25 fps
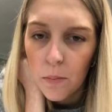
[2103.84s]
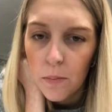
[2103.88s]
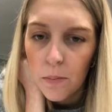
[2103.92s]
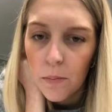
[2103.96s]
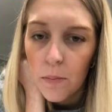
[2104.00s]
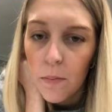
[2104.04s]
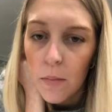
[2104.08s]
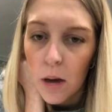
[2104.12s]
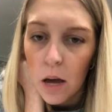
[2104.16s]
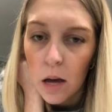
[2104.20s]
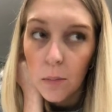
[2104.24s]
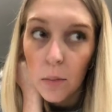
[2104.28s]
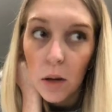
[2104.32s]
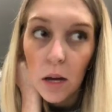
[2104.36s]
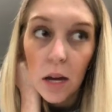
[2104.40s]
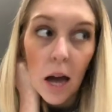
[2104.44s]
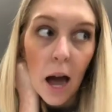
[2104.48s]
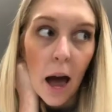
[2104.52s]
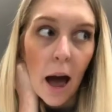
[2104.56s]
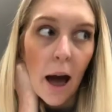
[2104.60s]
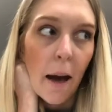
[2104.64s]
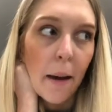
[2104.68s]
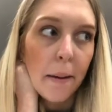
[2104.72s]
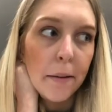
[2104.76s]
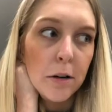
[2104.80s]
maybe
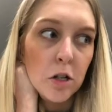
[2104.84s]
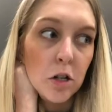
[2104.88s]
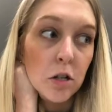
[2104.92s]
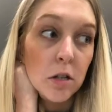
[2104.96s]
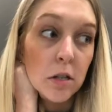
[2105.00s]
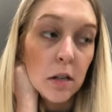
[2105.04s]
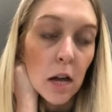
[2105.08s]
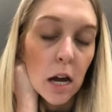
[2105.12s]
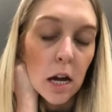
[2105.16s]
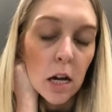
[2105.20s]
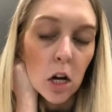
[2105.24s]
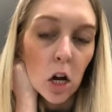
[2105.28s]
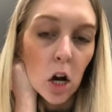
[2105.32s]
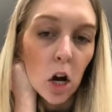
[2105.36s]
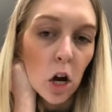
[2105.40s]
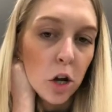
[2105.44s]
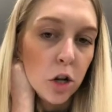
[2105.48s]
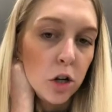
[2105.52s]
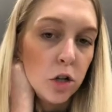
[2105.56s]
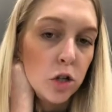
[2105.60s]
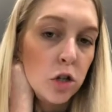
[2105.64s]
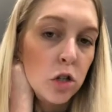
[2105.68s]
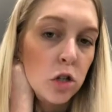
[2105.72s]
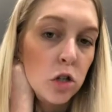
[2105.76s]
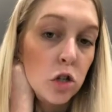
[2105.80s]
add just like a
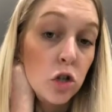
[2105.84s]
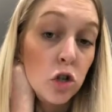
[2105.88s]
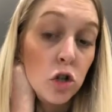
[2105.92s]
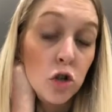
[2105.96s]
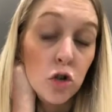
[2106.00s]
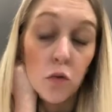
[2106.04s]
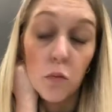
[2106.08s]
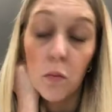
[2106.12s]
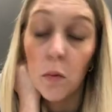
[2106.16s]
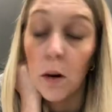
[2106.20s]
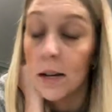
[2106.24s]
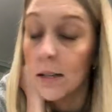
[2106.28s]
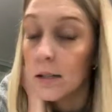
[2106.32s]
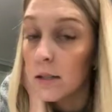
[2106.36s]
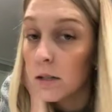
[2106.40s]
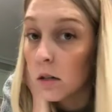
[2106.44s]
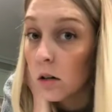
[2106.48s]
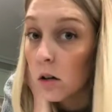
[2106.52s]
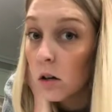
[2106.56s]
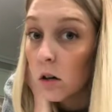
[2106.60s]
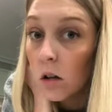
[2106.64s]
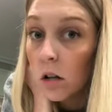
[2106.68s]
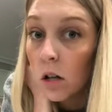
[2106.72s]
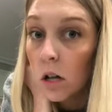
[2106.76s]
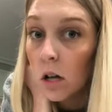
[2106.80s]

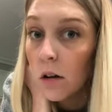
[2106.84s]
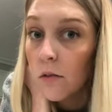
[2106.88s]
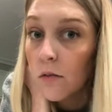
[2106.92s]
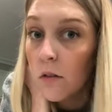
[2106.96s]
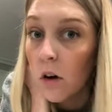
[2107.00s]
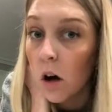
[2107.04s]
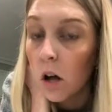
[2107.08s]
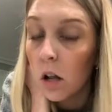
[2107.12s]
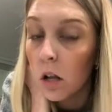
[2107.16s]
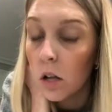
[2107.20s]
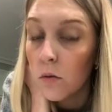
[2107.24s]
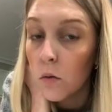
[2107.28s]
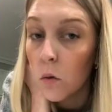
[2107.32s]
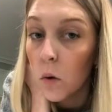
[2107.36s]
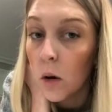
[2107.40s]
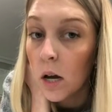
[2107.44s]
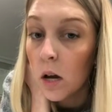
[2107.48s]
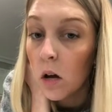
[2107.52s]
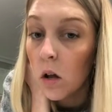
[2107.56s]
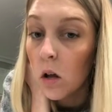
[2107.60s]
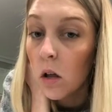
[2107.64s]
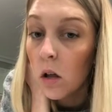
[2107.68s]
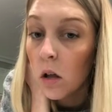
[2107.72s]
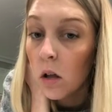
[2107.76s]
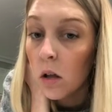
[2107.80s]
drizzle of olive
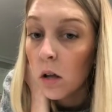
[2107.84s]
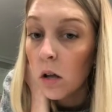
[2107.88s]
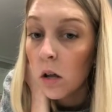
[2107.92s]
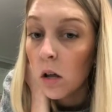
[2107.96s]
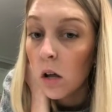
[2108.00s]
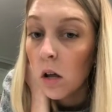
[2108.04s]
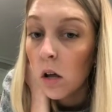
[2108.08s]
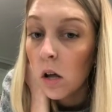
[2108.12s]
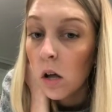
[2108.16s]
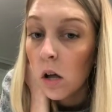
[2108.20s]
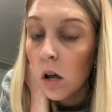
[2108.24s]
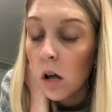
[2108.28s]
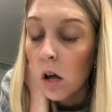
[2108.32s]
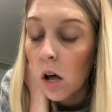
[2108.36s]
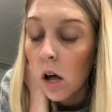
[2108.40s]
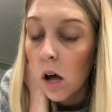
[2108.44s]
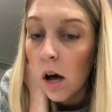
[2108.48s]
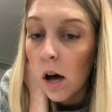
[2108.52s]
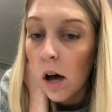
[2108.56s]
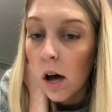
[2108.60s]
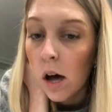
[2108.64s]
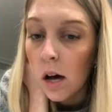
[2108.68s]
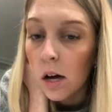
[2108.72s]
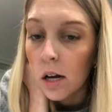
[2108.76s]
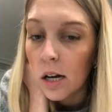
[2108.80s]
oil
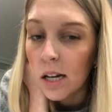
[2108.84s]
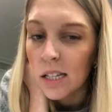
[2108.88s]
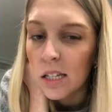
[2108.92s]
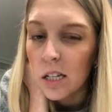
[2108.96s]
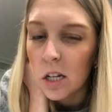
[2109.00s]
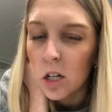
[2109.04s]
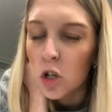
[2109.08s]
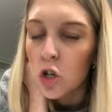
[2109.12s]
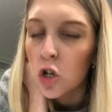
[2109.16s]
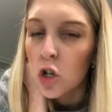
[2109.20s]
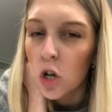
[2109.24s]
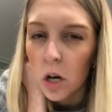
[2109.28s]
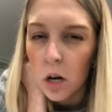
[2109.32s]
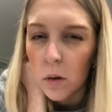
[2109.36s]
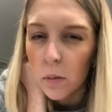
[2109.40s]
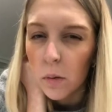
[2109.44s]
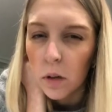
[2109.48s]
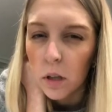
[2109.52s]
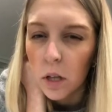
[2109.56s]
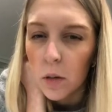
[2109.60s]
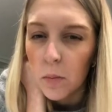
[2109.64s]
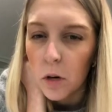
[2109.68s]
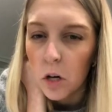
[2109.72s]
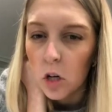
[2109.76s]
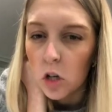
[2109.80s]
because it shouldn't
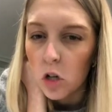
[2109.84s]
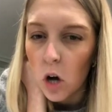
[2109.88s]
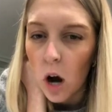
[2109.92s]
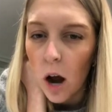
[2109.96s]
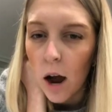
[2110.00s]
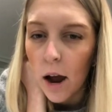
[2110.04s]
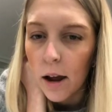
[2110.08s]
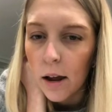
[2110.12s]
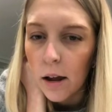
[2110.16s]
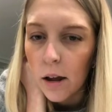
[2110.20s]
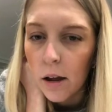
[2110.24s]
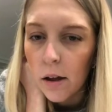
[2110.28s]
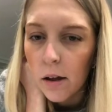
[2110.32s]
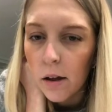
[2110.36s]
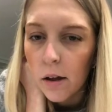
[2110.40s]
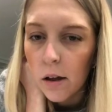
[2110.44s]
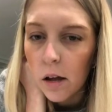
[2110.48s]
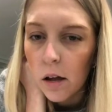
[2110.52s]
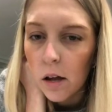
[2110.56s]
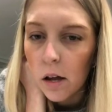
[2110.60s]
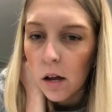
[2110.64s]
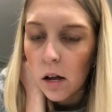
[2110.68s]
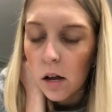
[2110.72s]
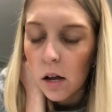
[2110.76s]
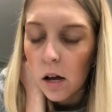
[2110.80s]
really be dry.
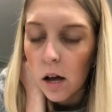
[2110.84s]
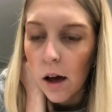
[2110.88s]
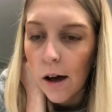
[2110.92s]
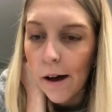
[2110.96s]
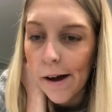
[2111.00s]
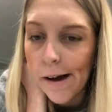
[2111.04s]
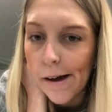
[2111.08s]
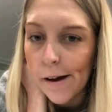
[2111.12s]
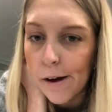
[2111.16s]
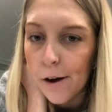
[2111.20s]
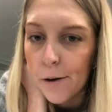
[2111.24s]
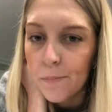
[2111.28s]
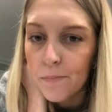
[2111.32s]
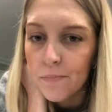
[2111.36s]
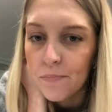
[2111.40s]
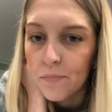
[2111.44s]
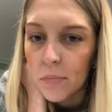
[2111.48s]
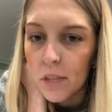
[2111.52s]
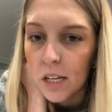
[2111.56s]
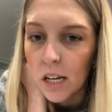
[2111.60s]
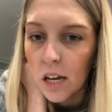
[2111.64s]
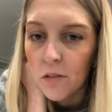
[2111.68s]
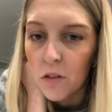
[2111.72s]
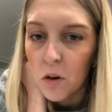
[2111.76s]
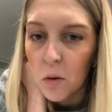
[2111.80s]

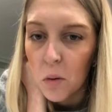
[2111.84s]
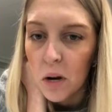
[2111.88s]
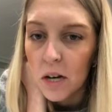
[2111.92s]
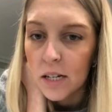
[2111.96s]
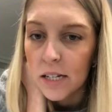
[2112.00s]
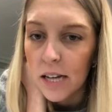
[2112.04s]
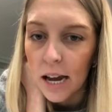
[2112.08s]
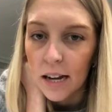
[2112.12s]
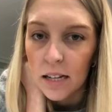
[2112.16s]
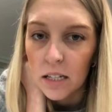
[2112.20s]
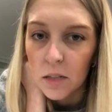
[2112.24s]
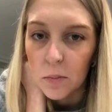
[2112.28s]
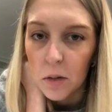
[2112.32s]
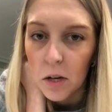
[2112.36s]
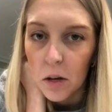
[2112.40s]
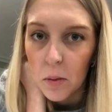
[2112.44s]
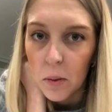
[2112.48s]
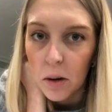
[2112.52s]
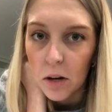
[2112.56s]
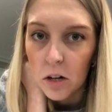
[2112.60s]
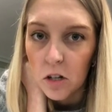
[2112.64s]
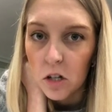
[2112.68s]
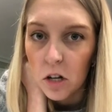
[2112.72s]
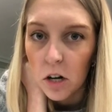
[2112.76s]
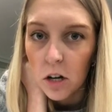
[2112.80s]
If you want to text me a
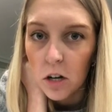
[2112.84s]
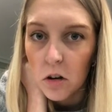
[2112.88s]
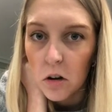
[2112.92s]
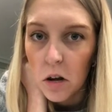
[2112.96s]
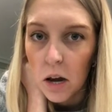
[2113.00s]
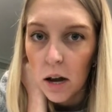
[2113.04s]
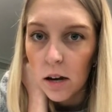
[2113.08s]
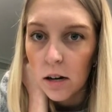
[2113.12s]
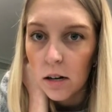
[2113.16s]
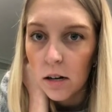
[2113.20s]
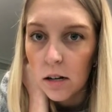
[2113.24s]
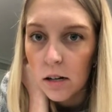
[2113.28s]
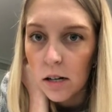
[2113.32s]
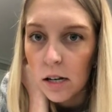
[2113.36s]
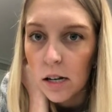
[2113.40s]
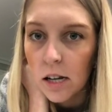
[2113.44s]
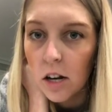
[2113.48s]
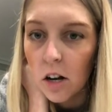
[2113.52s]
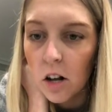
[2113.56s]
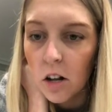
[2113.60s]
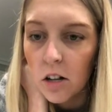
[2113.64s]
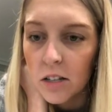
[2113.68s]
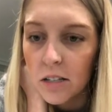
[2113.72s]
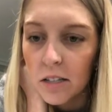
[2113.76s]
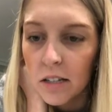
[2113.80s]
picture, you can, and
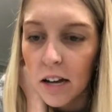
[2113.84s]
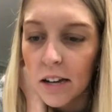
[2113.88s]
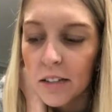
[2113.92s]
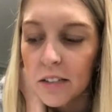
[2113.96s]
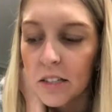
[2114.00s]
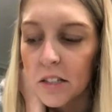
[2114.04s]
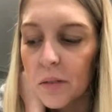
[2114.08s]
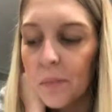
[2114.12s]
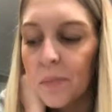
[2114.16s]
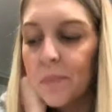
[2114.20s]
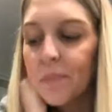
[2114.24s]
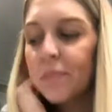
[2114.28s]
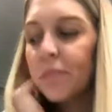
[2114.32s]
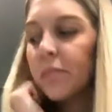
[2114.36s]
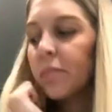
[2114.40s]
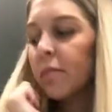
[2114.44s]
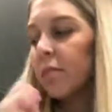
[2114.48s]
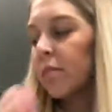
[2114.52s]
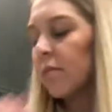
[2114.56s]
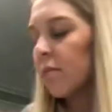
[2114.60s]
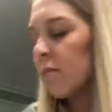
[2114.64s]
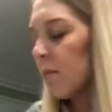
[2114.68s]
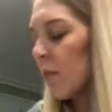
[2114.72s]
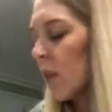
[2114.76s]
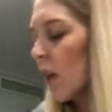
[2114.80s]
I'll assess.
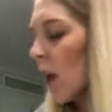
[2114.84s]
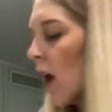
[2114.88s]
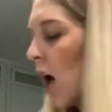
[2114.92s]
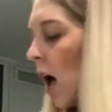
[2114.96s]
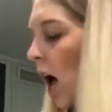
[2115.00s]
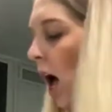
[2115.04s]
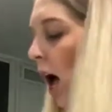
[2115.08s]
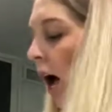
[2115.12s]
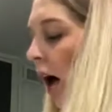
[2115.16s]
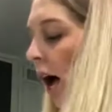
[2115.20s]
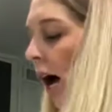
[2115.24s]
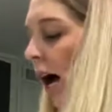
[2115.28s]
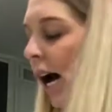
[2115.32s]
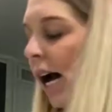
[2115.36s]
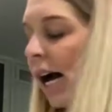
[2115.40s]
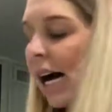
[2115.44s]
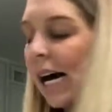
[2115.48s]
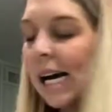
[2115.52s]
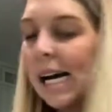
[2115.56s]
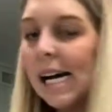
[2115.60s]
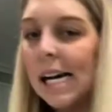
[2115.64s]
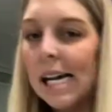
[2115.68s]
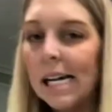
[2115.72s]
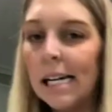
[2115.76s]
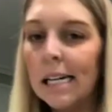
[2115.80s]

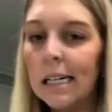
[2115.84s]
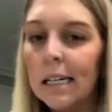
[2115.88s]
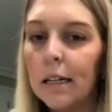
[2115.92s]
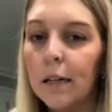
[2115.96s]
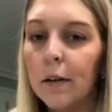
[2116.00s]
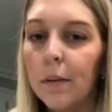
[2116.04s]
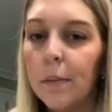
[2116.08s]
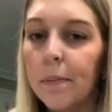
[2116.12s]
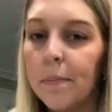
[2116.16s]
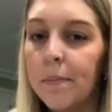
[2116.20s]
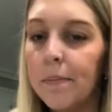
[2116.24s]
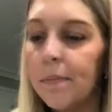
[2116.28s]
While